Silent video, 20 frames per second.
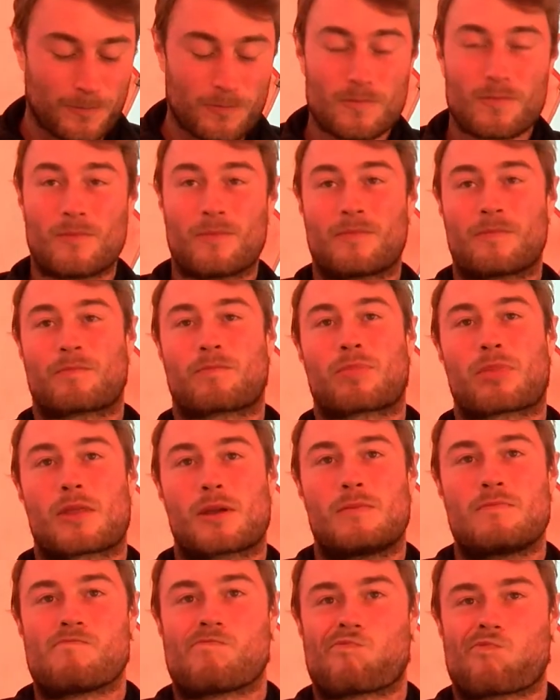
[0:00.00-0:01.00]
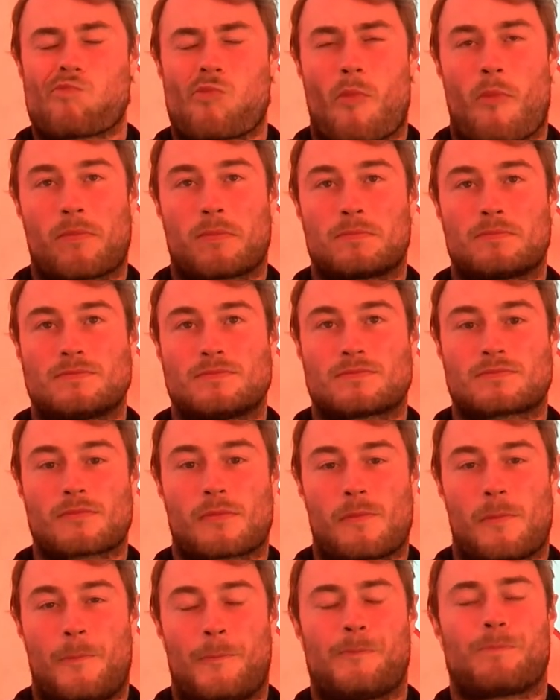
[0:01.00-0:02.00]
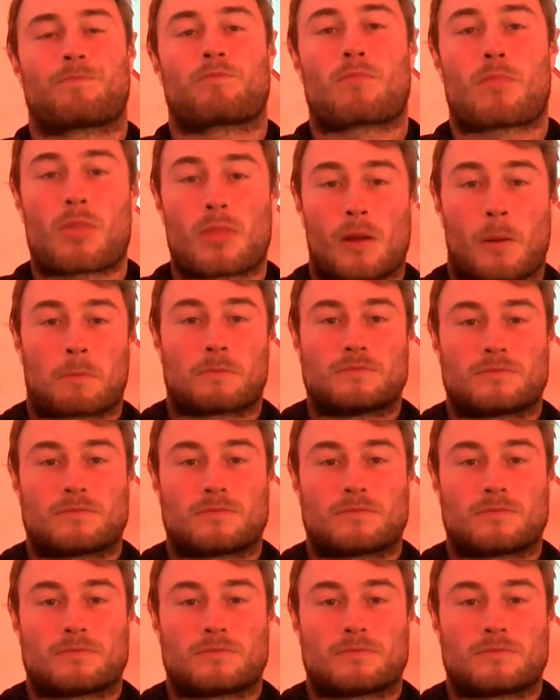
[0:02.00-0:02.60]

Unless they want to sponsor the next expedition.